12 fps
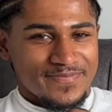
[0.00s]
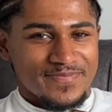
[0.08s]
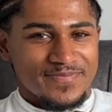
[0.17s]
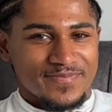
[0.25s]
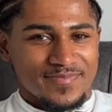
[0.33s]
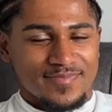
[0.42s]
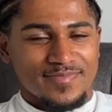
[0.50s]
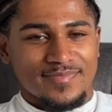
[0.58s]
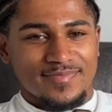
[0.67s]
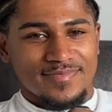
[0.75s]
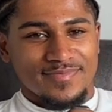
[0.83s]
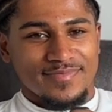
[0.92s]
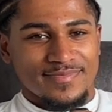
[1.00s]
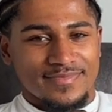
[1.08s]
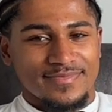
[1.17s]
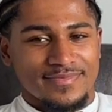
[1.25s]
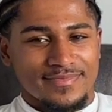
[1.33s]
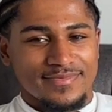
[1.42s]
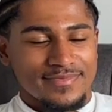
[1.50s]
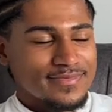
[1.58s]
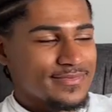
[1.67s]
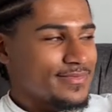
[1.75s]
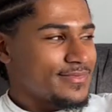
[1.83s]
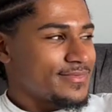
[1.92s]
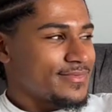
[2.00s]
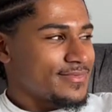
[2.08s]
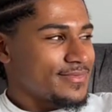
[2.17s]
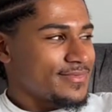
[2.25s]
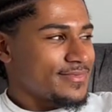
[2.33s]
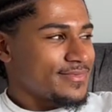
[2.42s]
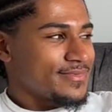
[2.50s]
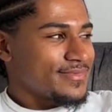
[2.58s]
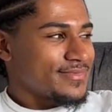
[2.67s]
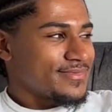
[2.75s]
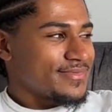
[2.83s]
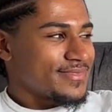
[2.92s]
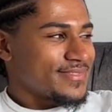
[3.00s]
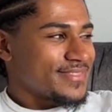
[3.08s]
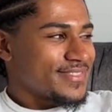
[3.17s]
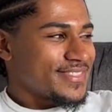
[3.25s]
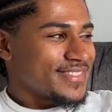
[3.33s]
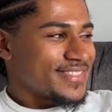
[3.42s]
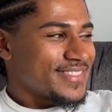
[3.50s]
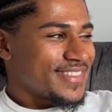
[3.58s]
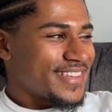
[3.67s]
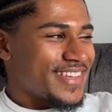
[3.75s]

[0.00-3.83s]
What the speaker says: (silent)